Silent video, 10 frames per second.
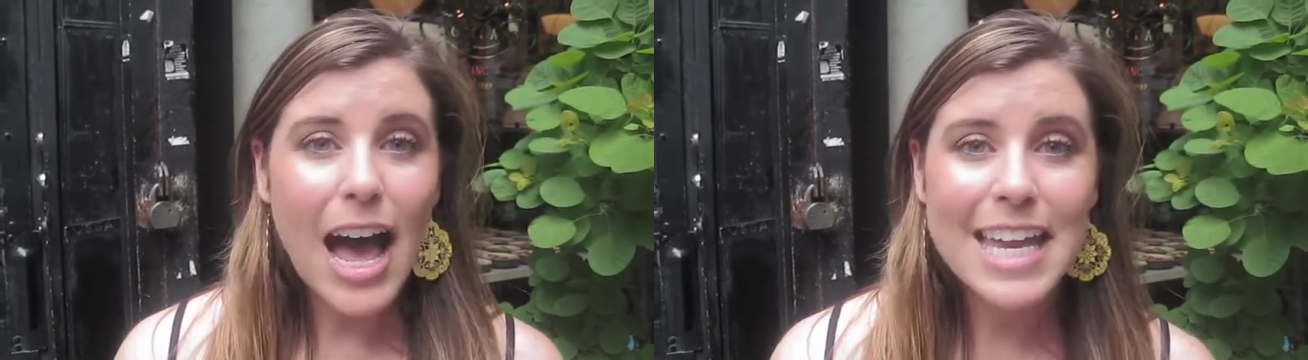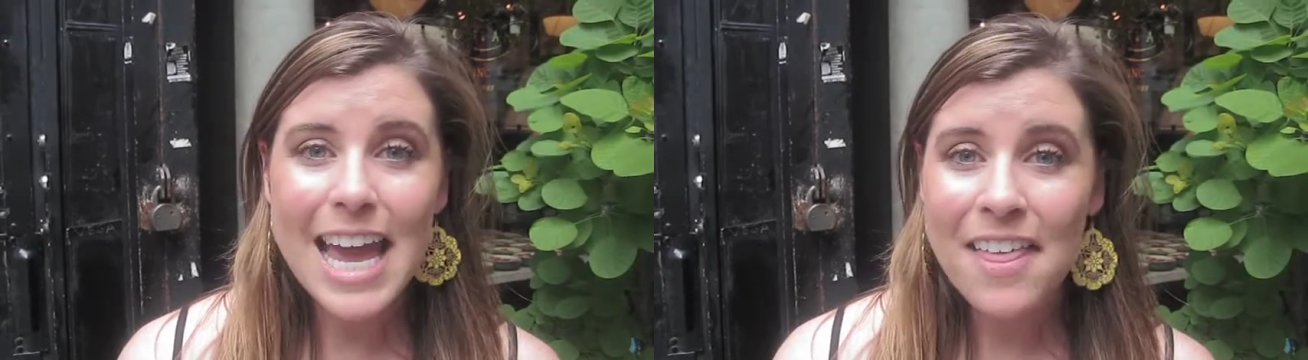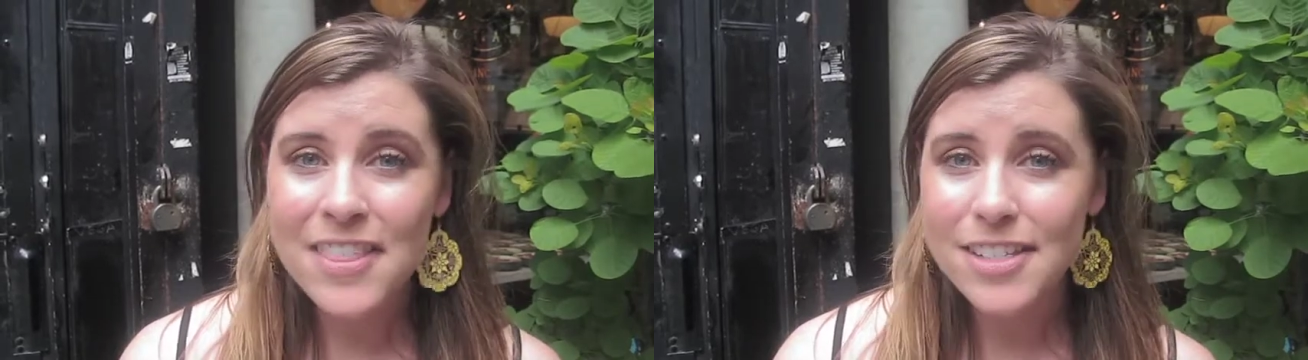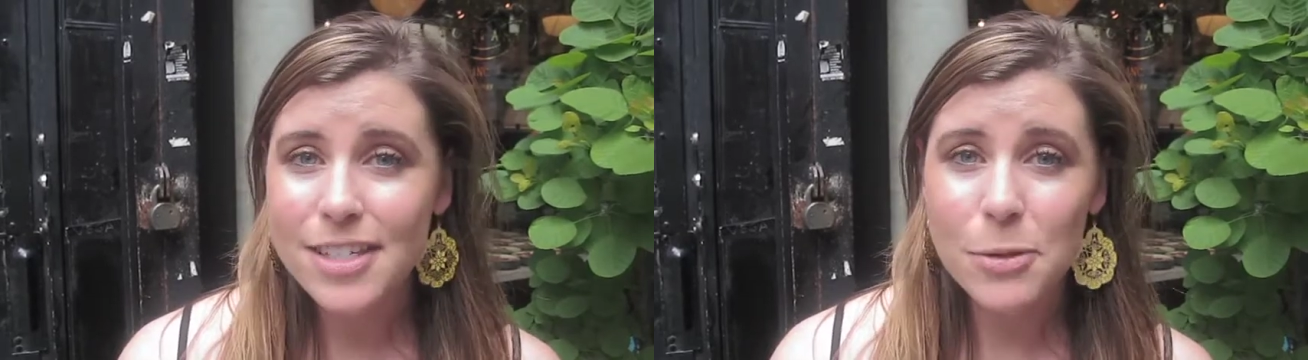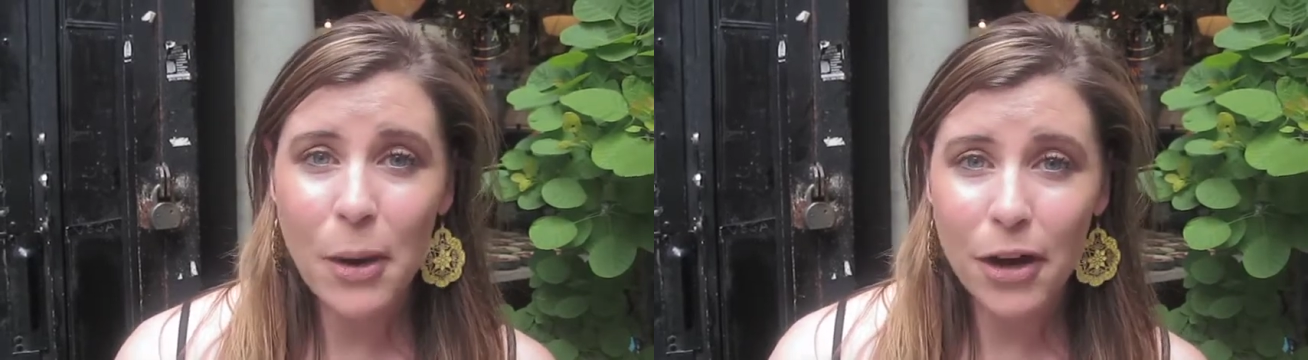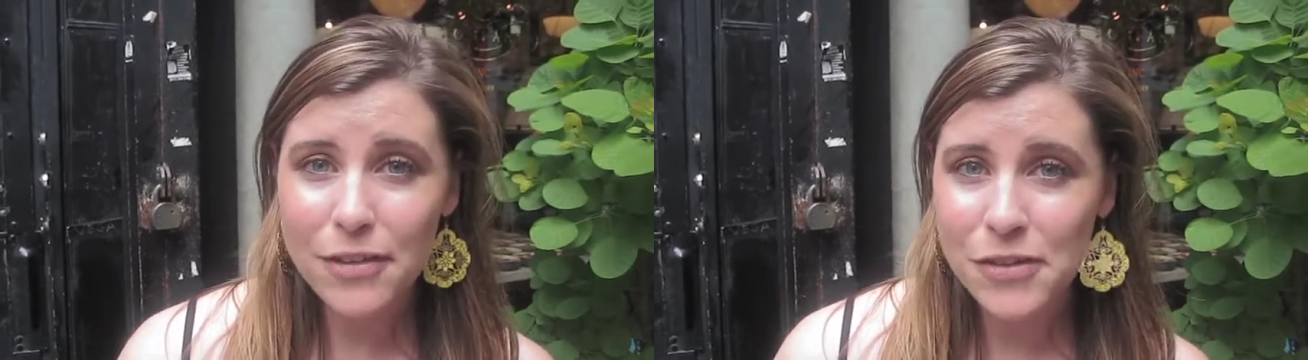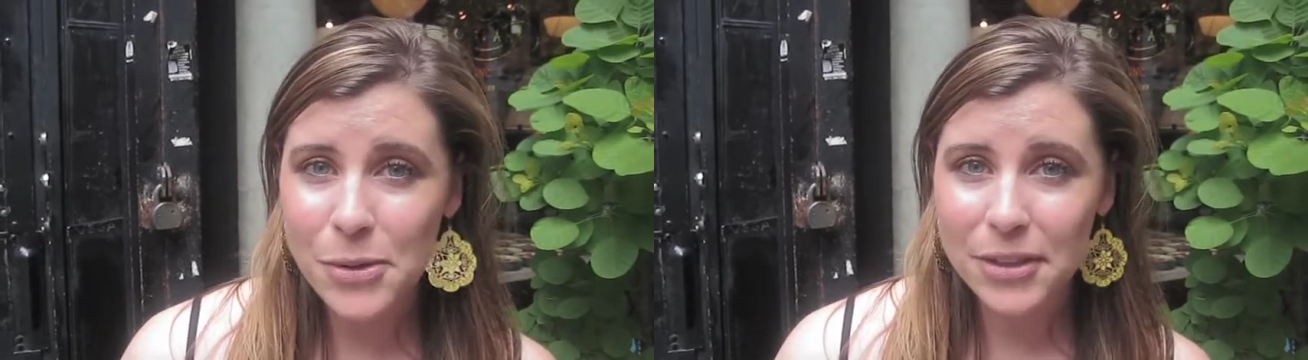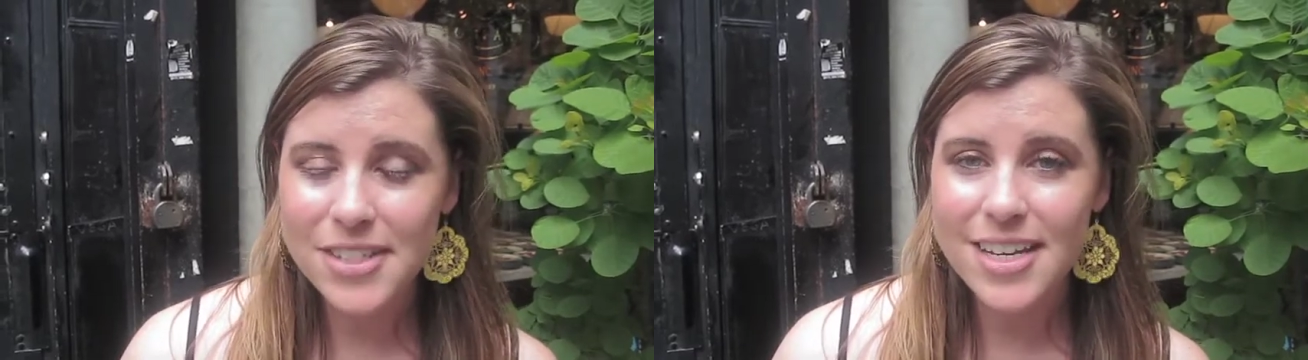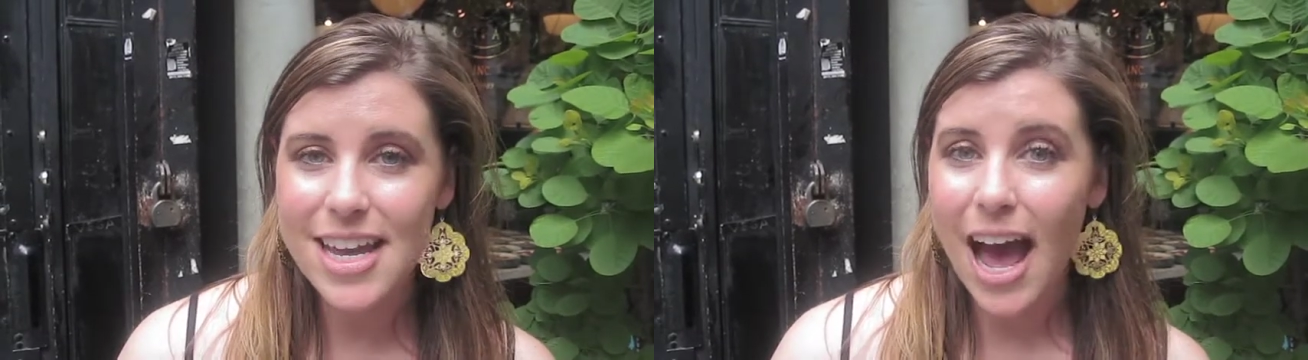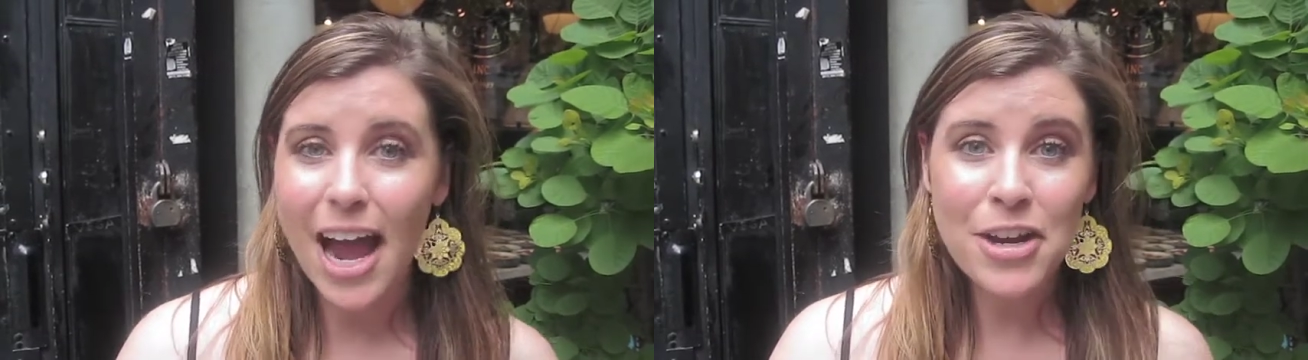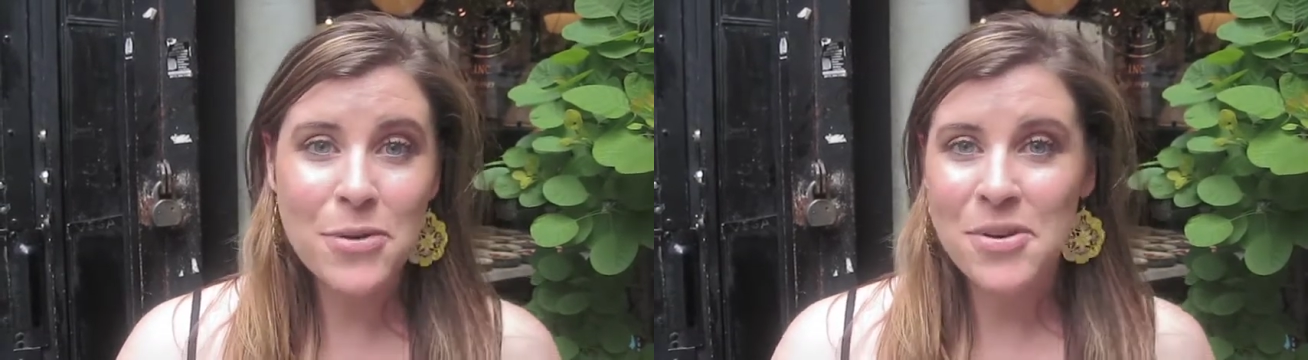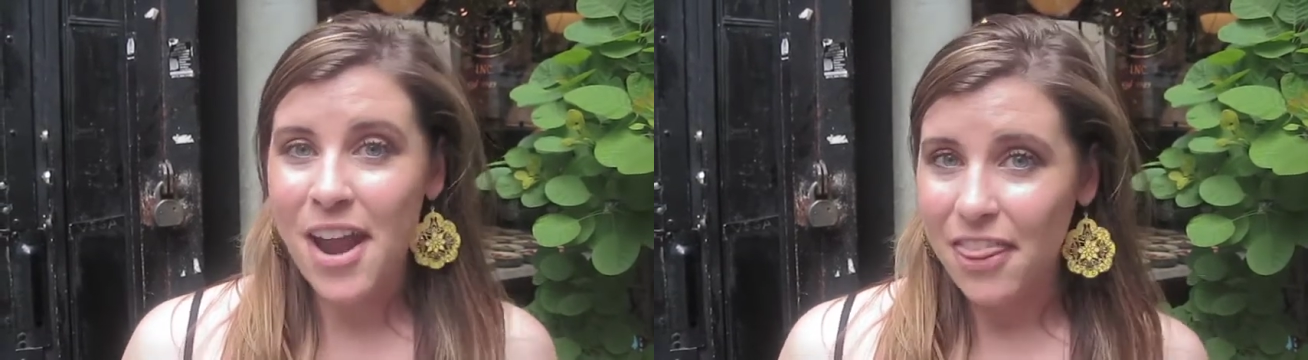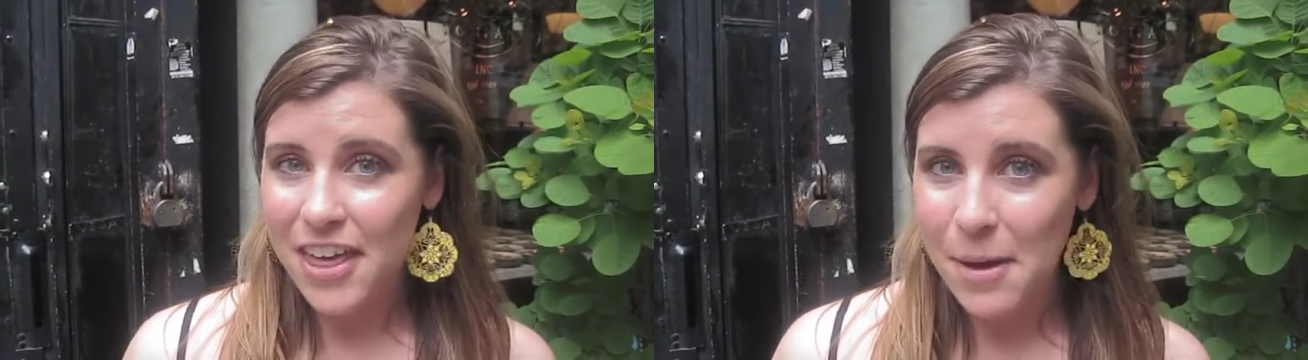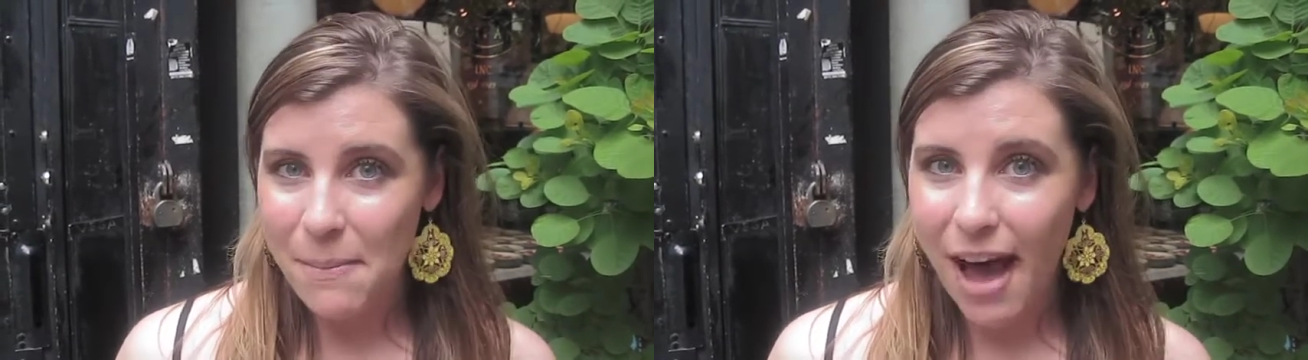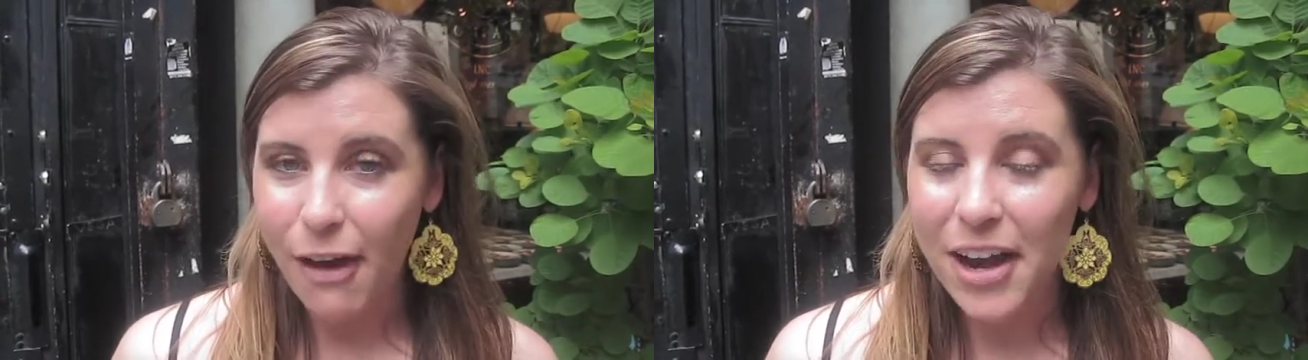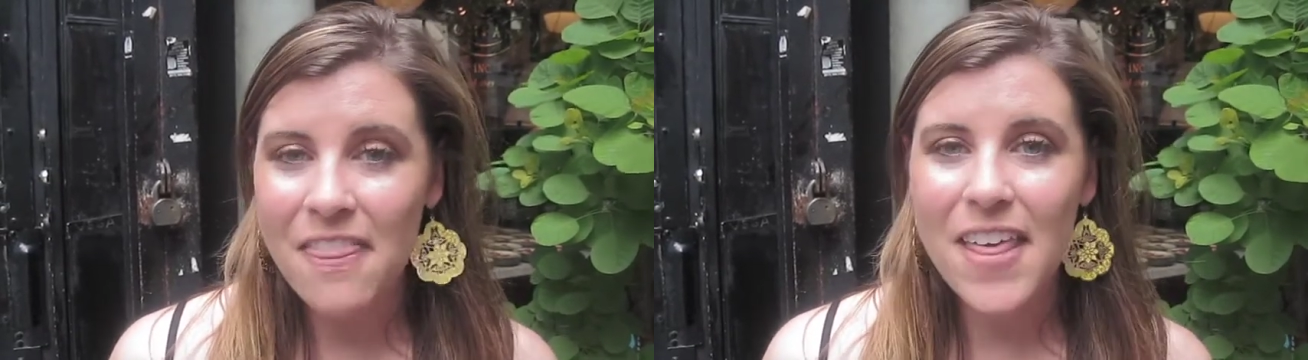Again, this is a part of New York City I know nothing about,